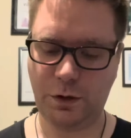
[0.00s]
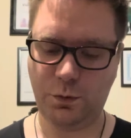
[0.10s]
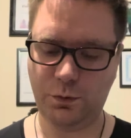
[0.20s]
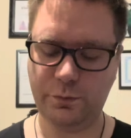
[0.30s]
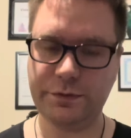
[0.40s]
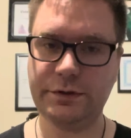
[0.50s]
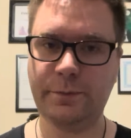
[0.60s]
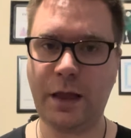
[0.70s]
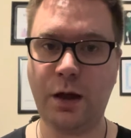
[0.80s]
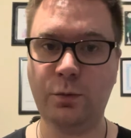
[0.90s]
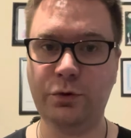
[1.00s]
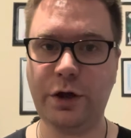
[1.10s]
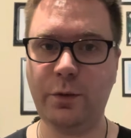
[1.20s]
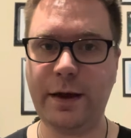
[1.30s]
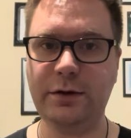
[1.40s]
Oops, I will
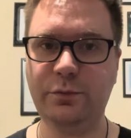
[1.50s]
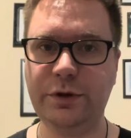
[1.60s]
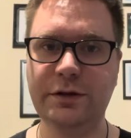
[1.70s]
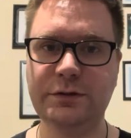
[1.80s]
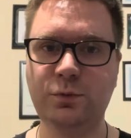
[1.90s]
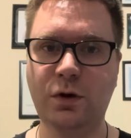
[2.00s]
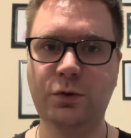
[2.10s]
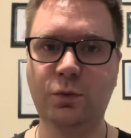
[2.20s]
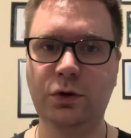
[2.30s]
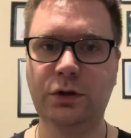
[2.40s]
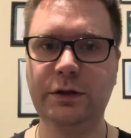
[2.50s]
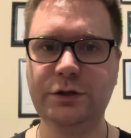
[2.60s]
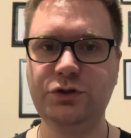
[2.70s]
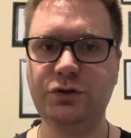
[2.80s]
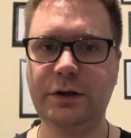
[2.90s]
know when, because one will
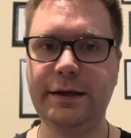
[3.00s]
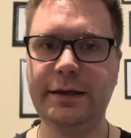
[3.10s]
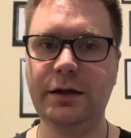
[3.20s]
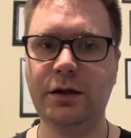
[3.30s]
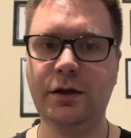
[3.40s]
literally